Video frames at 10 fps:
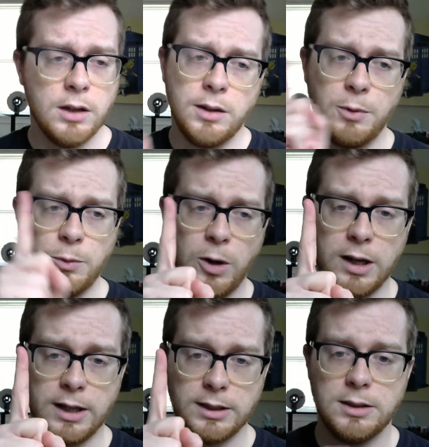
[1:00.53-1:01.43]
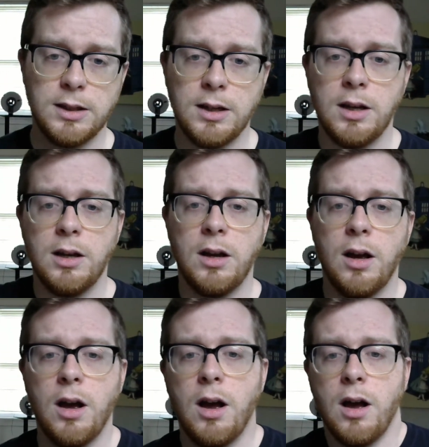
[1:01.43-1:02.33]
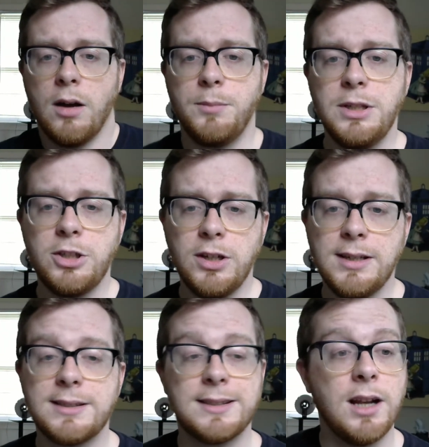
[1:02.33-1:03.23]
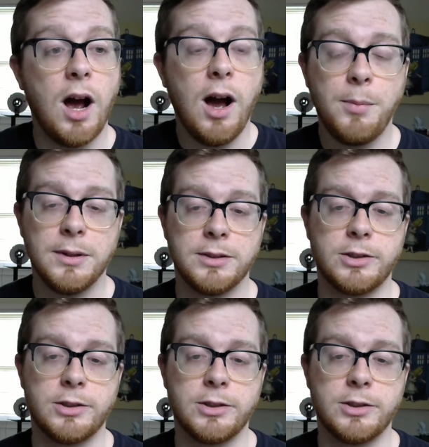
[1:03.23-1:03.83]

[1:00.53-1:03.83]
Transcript: Number one, be sure to sit up as